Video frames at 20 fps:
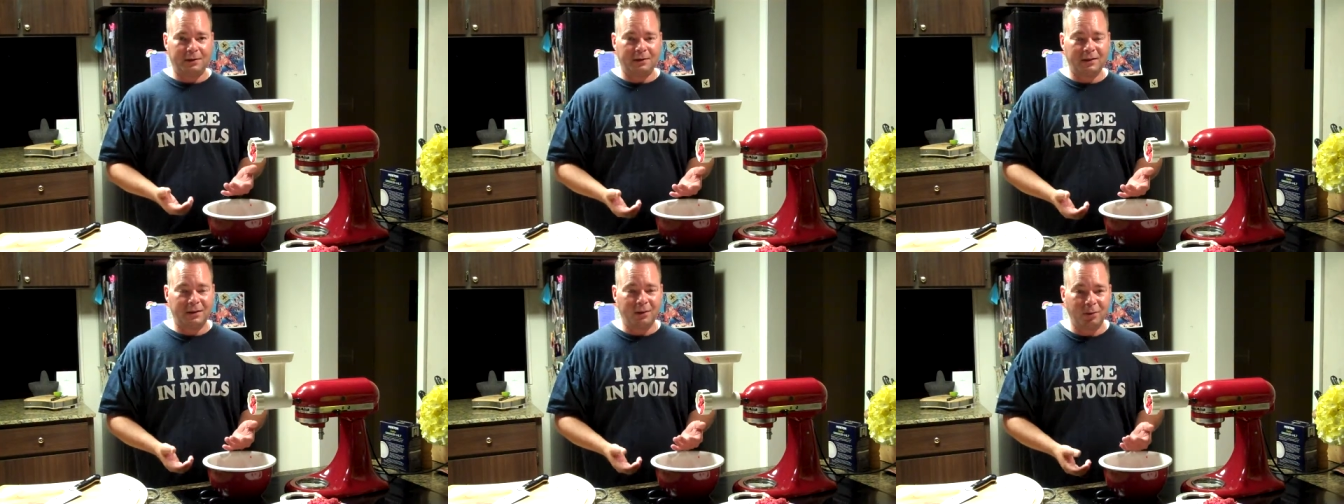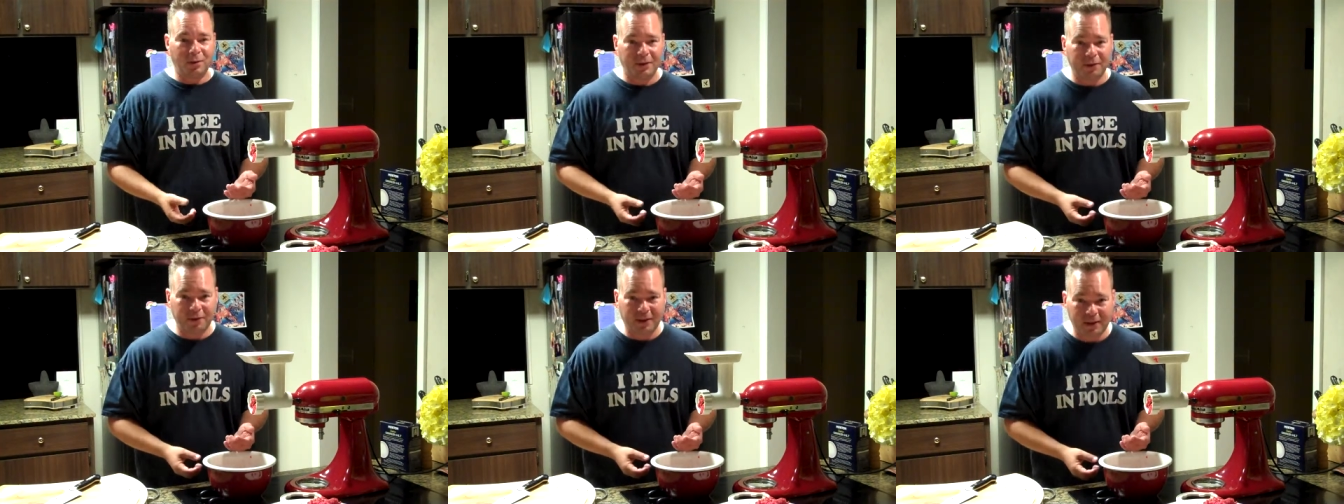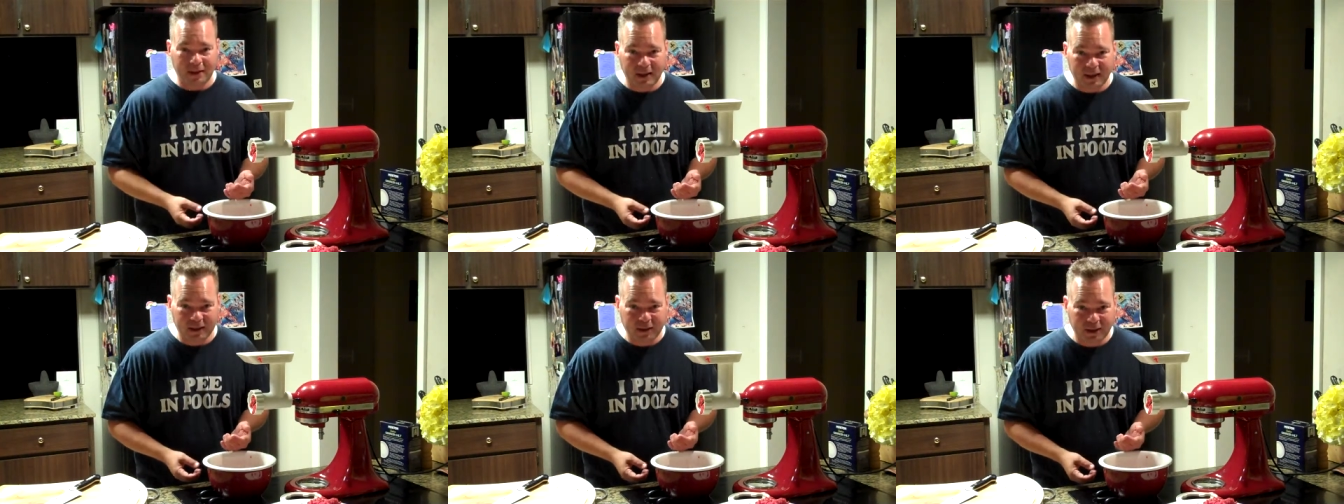Do you want to
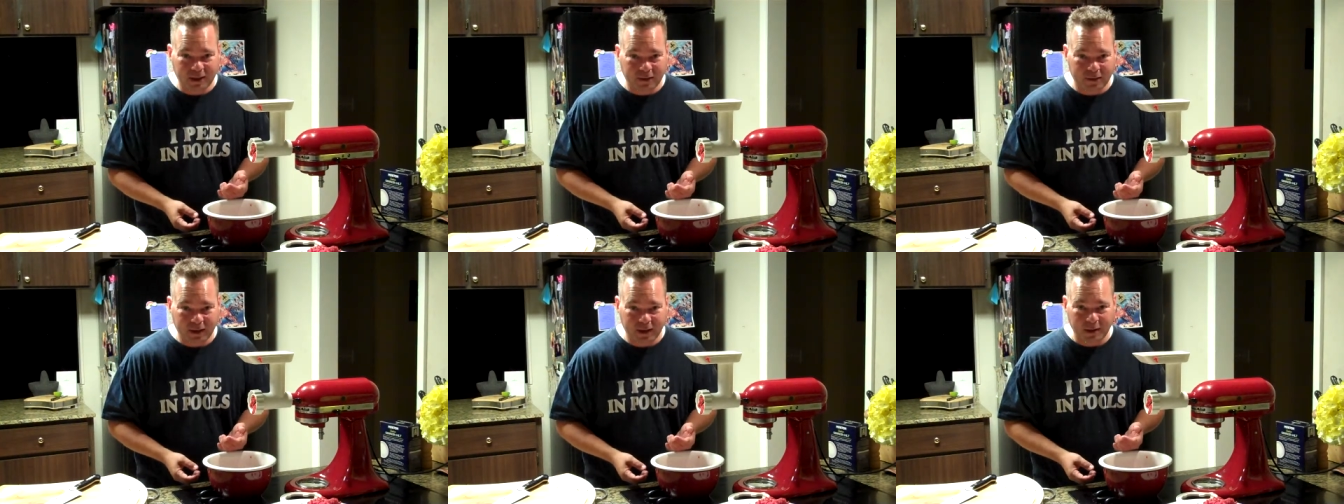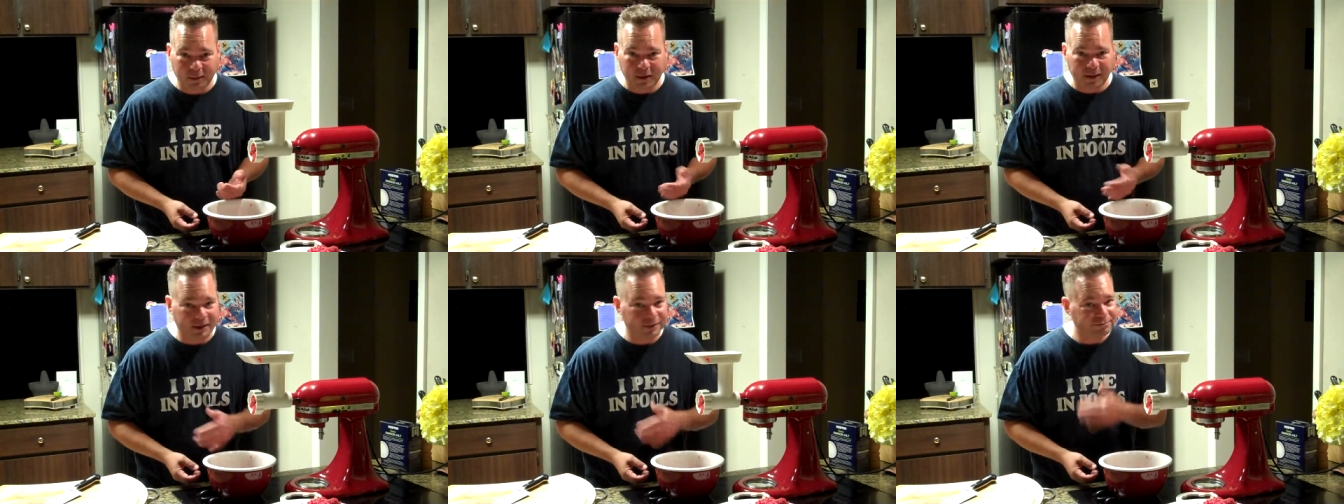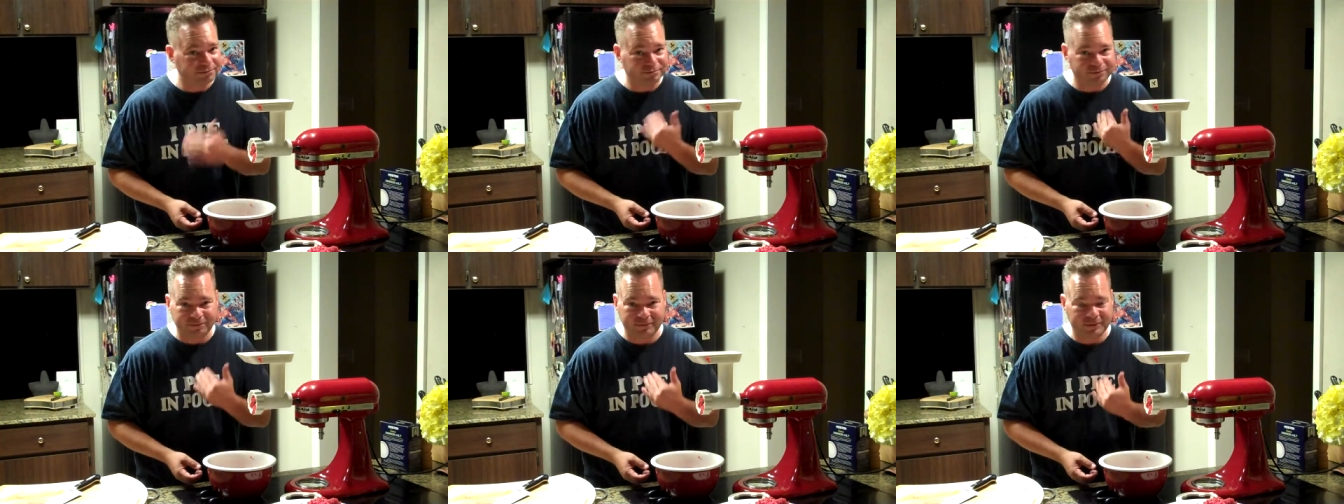feed that to your family?
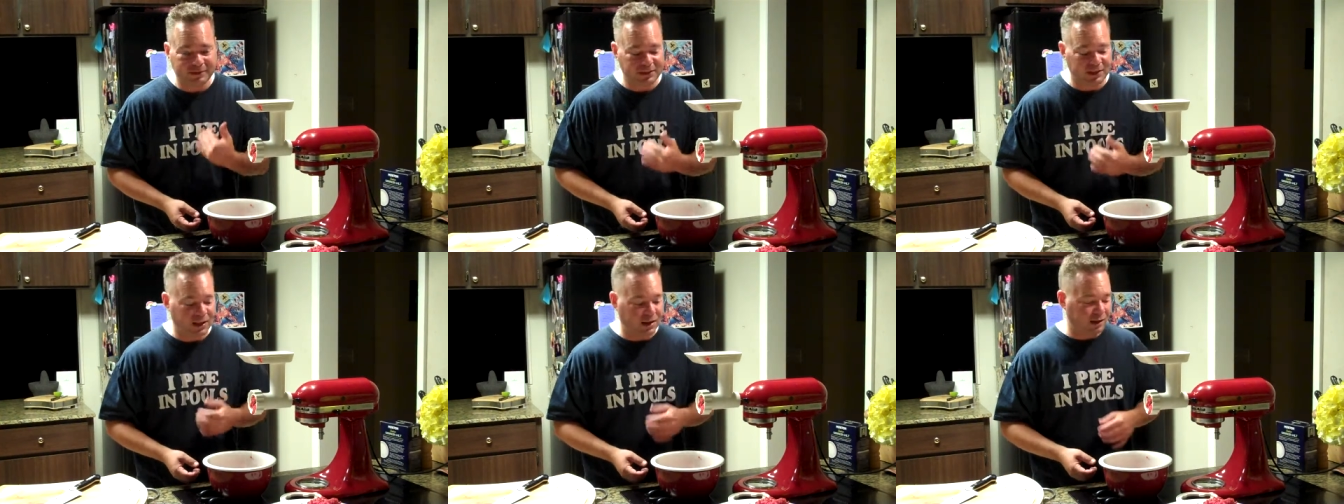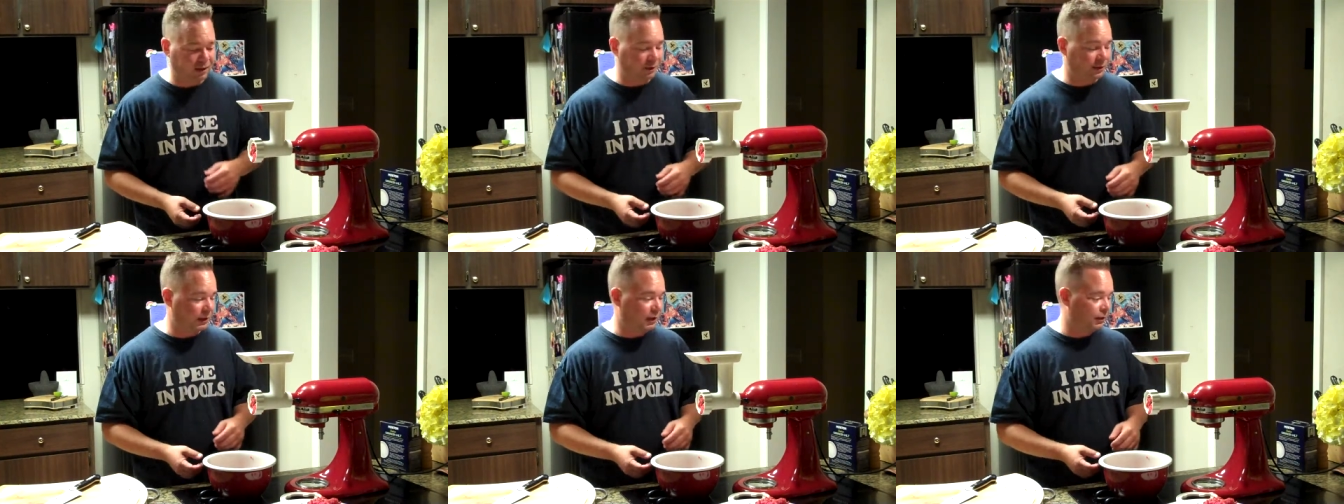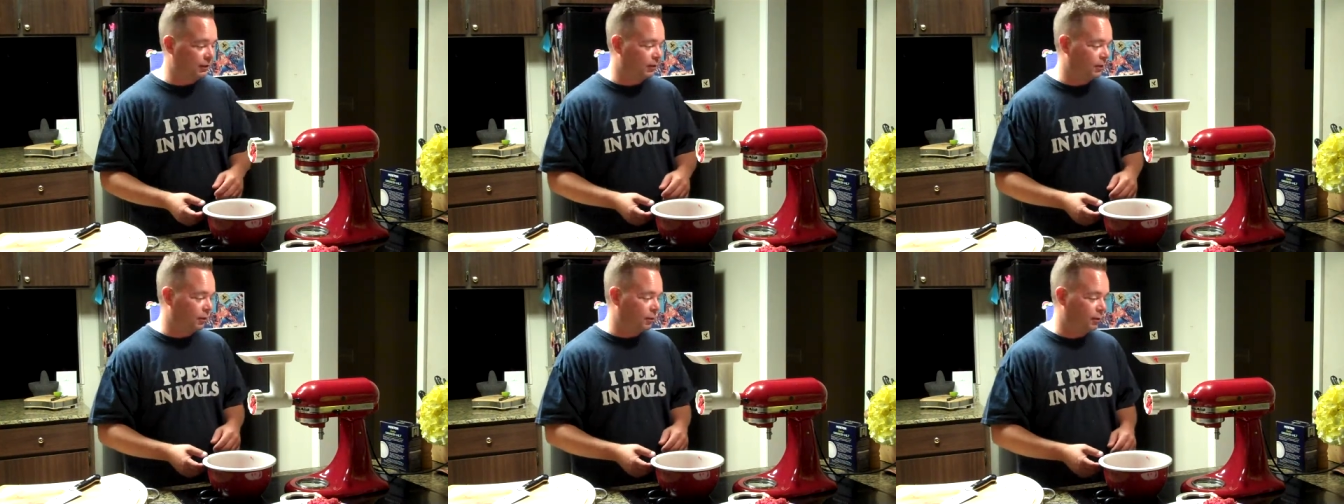I don't
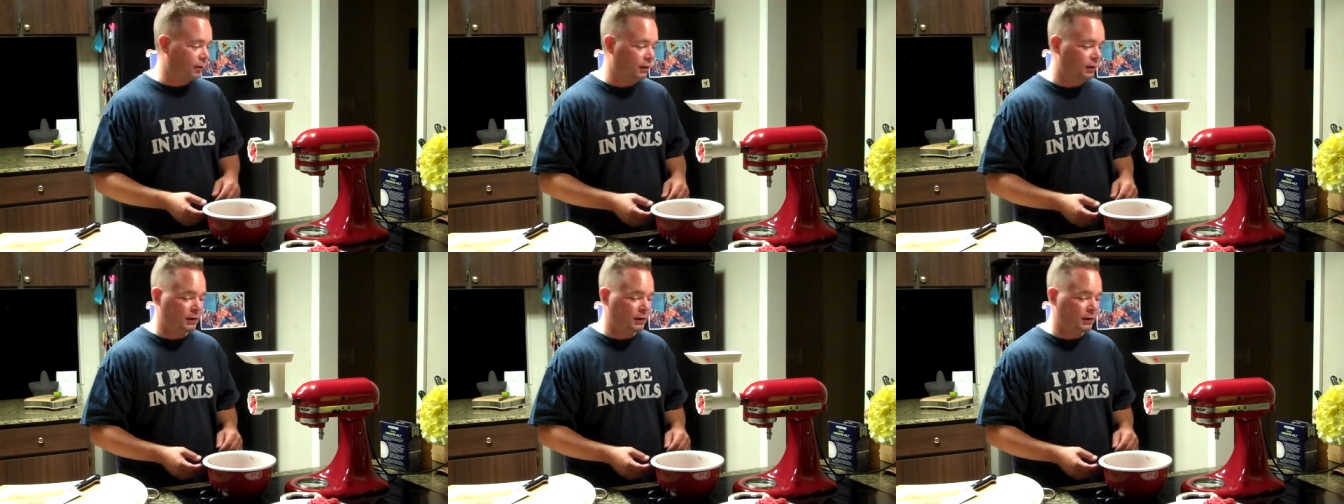think so.